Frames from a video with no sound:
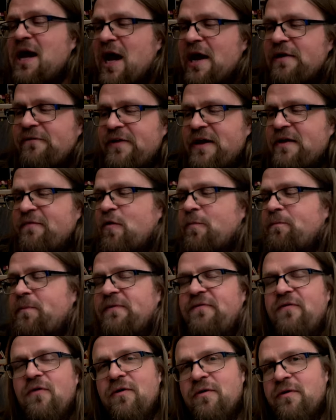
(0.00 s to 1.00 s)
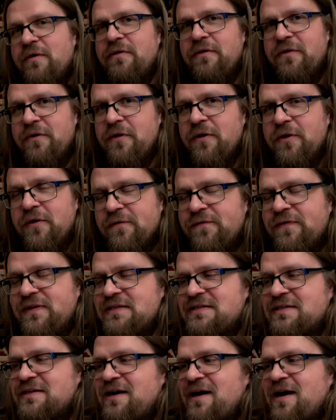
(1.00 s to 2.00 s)
I've never before heard of
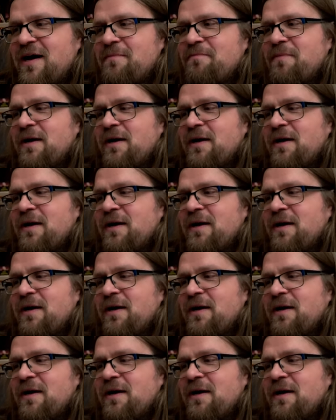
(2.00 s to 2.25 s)
this guy,